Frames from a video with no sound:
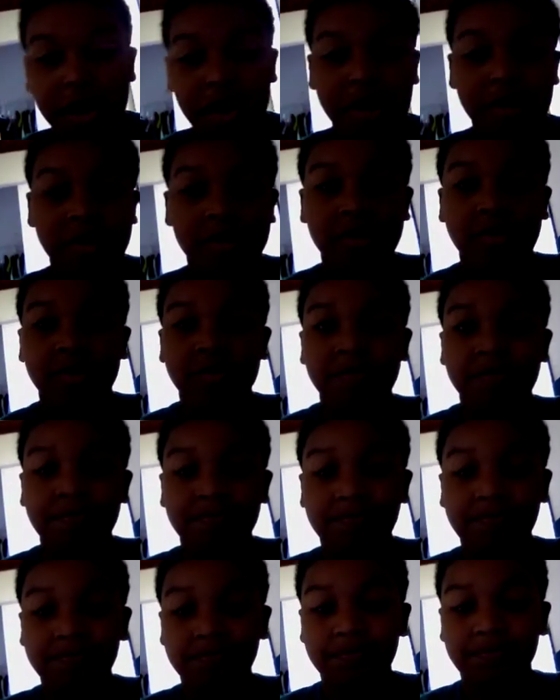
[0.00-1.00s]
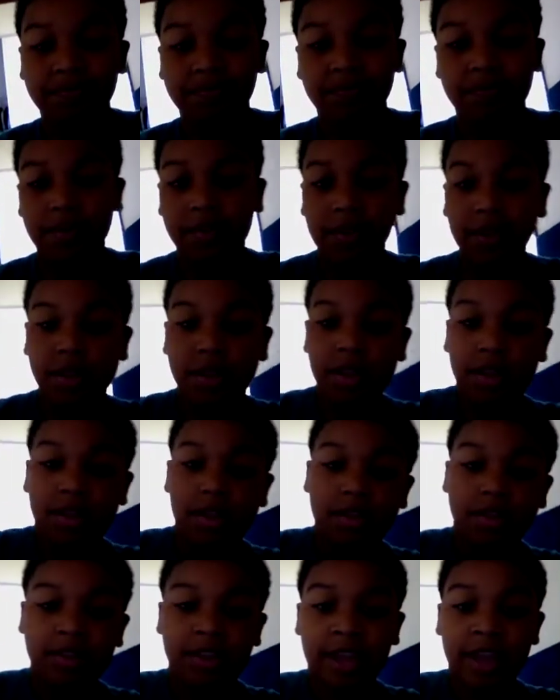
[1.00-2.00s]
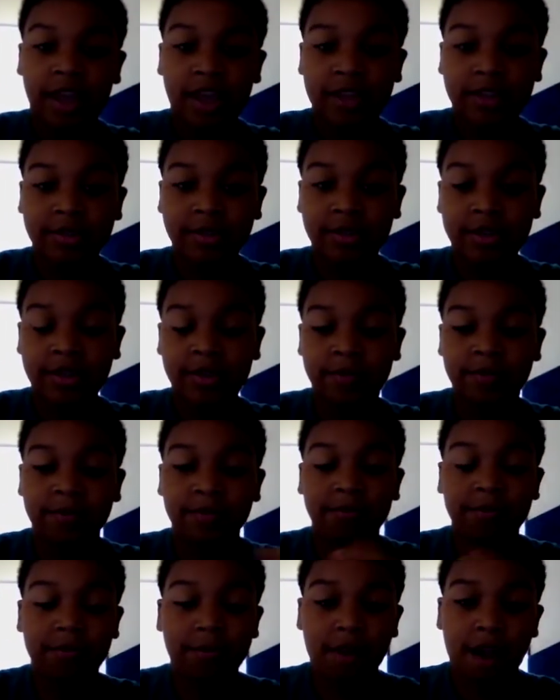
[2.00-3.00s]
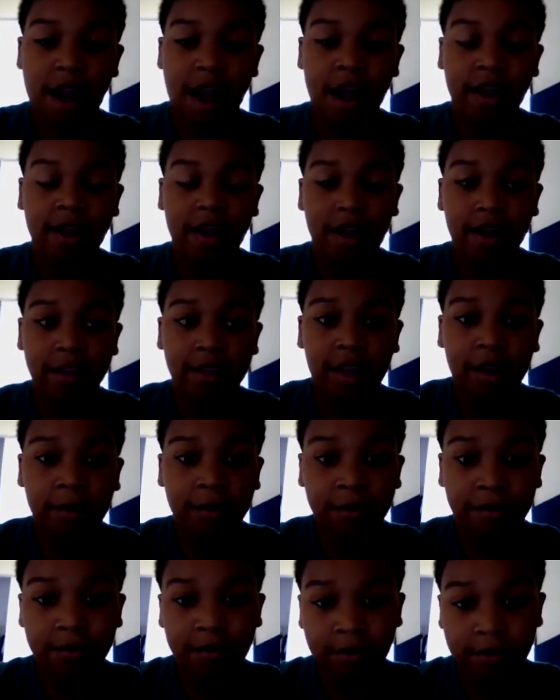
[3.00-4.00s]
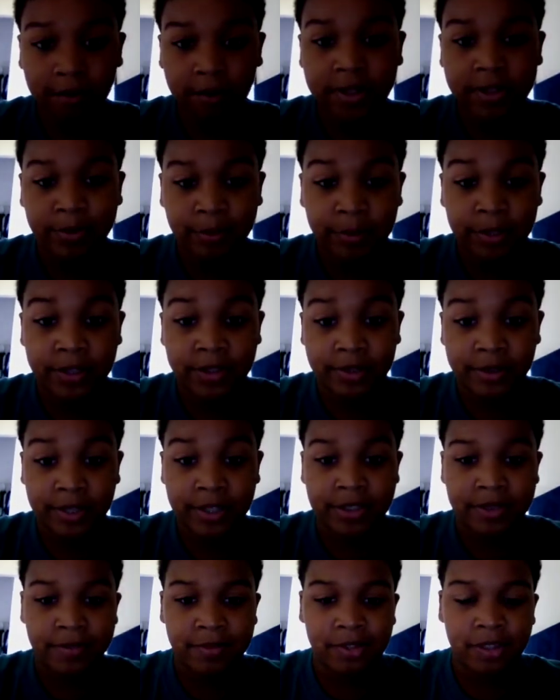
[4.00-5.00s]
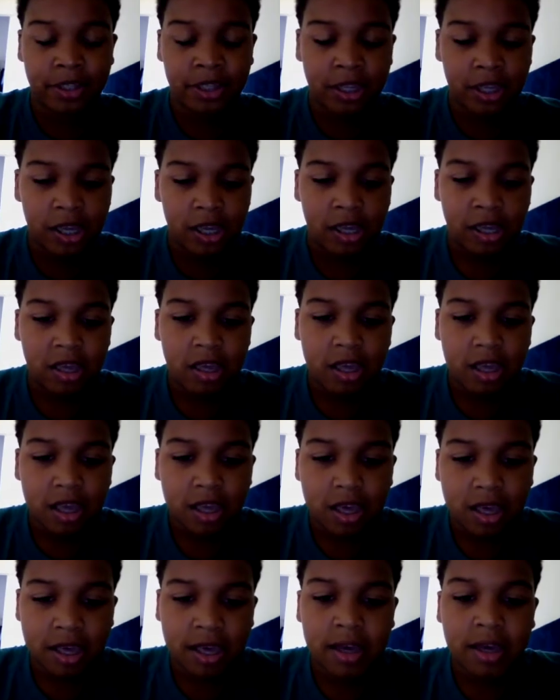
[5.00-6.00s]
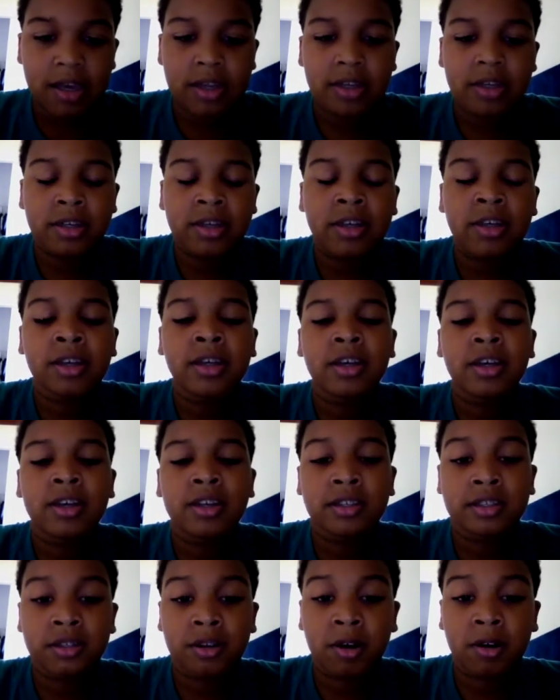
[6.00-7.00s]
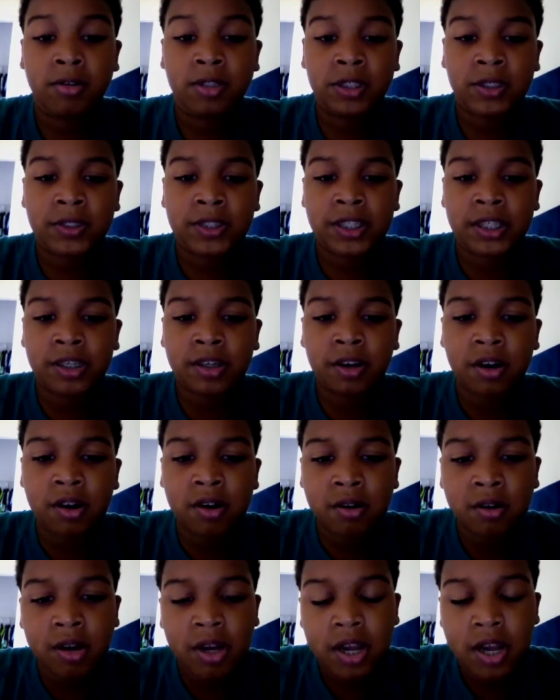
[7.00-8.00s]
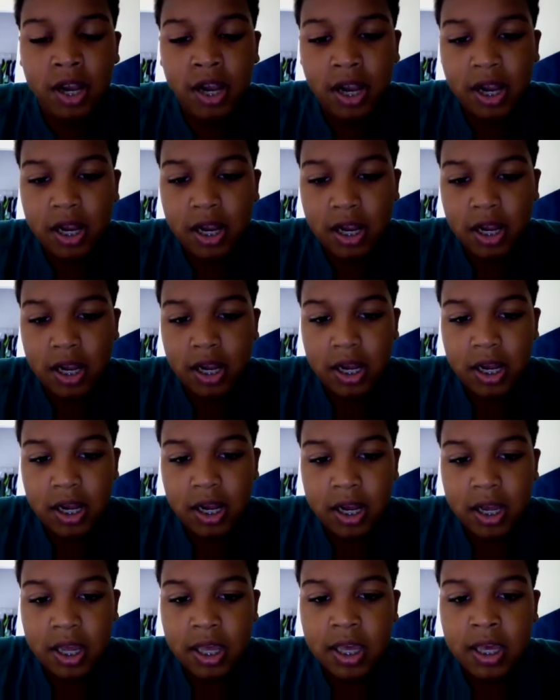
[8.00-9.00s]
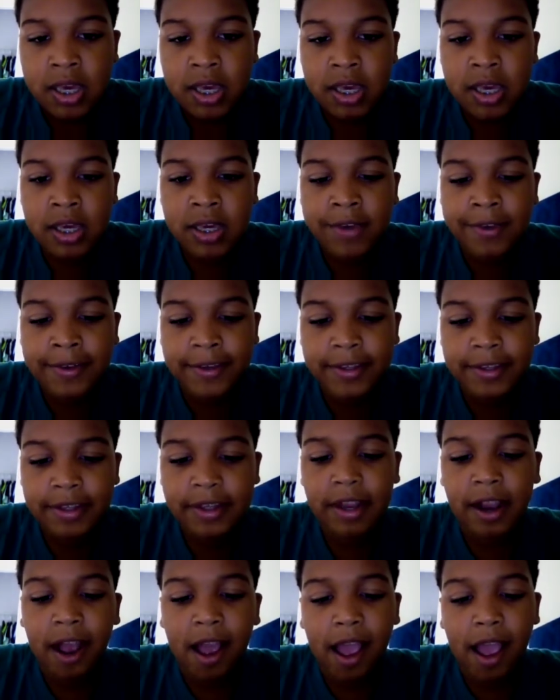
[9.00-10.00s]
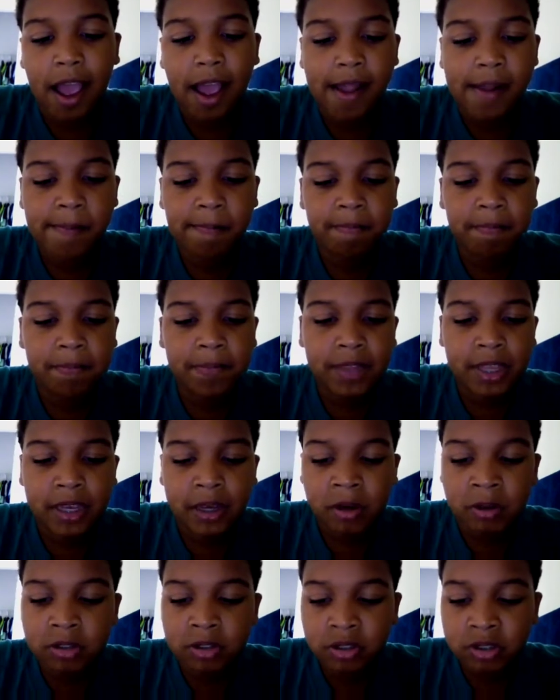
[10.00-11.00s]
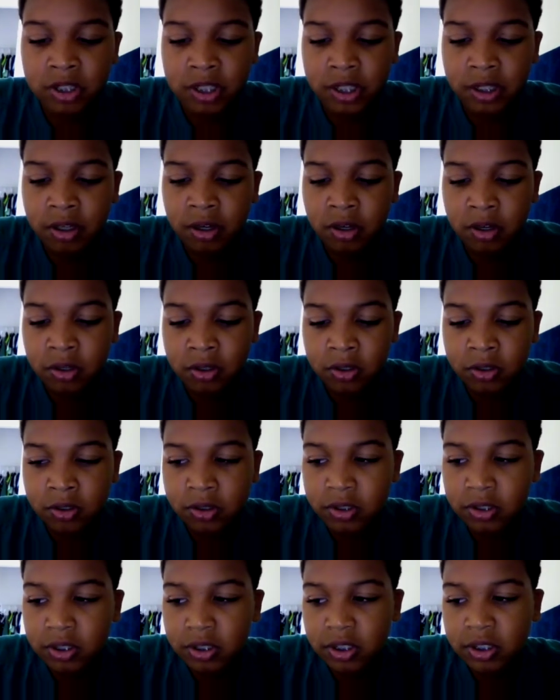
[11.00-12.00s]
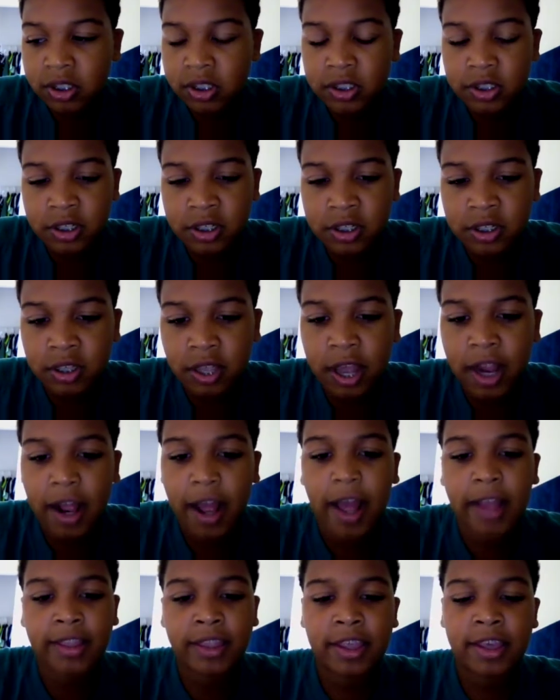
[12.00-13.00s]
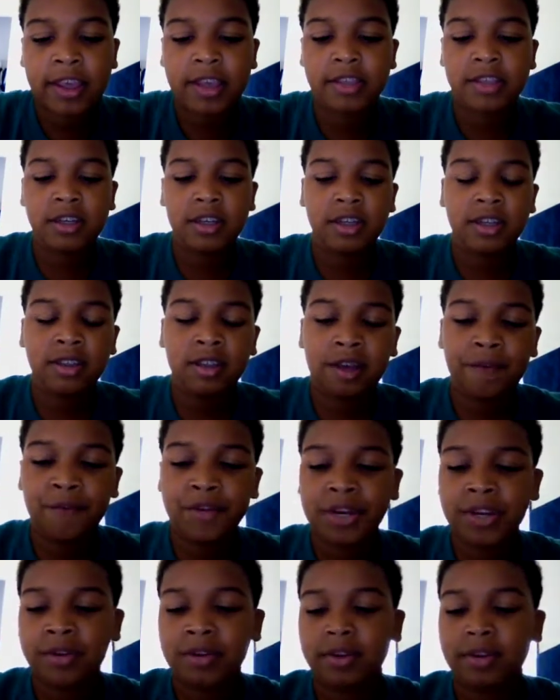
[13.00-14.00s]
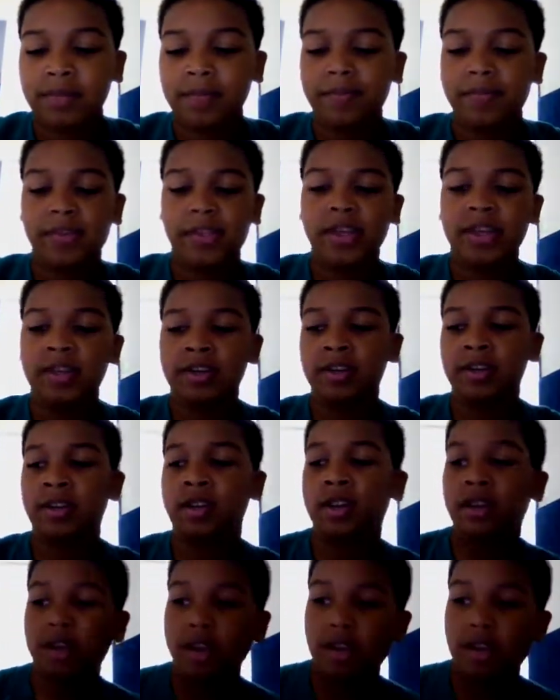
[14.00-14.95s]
that trade, that was a weird trade to me. And Ocho Cinco, he's gonna. I think he's gonna love it in